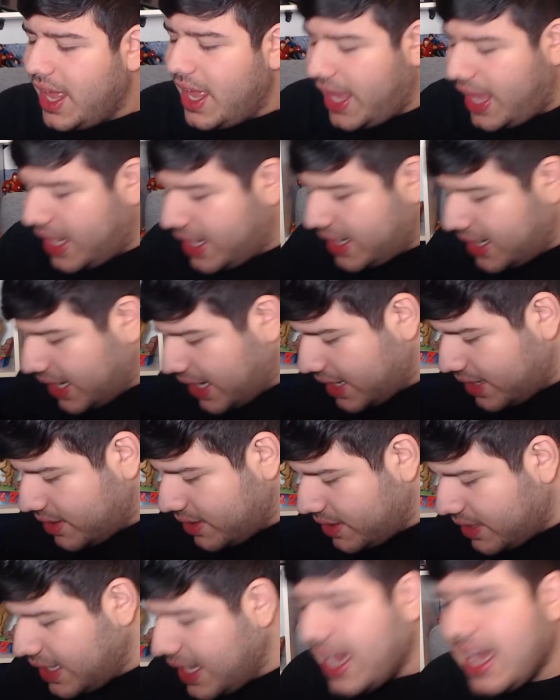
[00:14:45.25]
and uh,
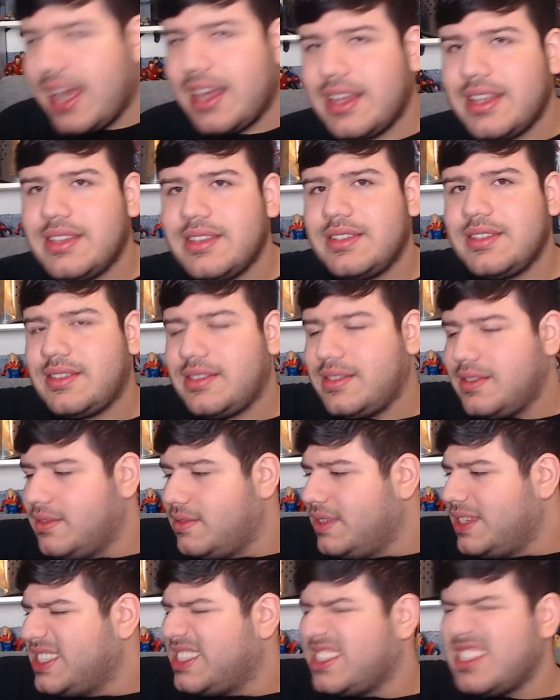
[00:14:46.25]
yeah, th-
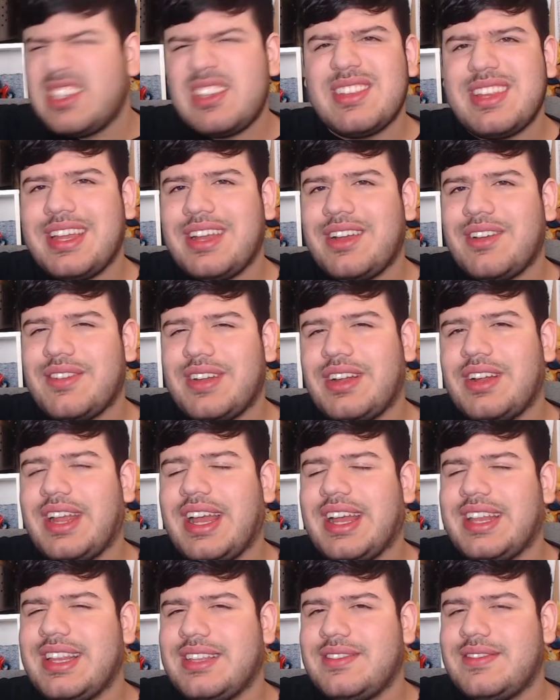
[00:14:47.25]
this little thing over here,
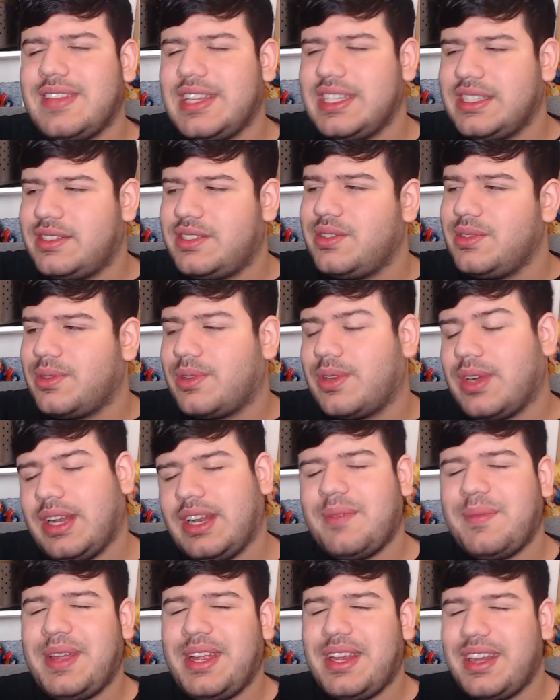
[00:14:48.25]
yeah, that that's dual crit.
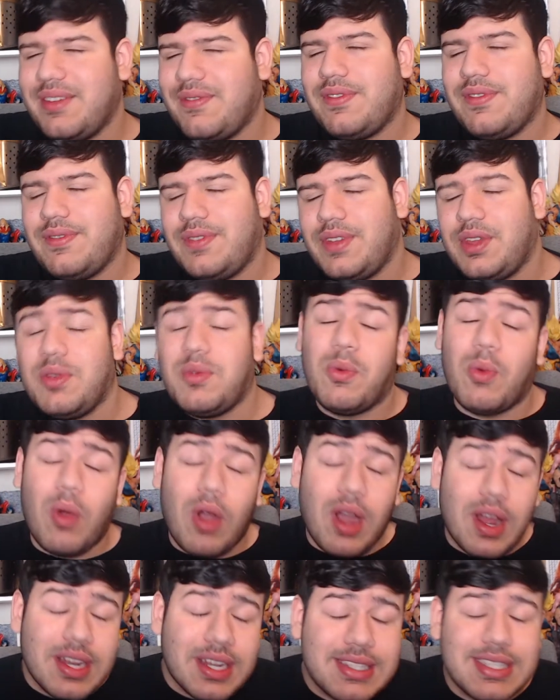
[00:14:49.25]
I mean, if you
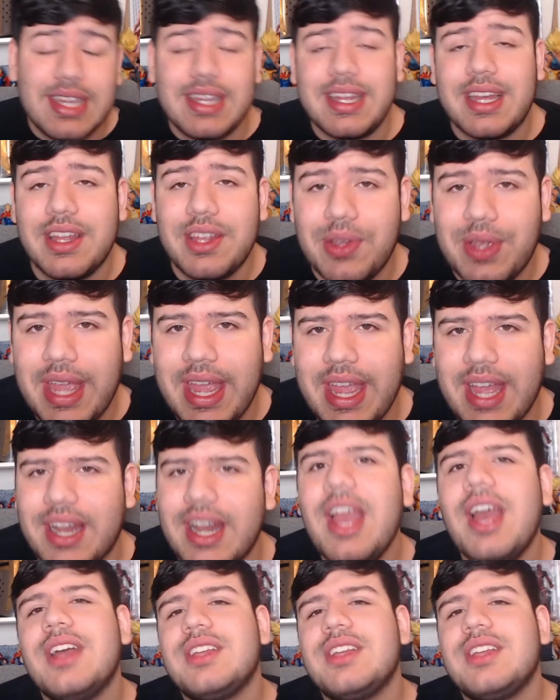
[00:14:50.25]
want to take it, you can.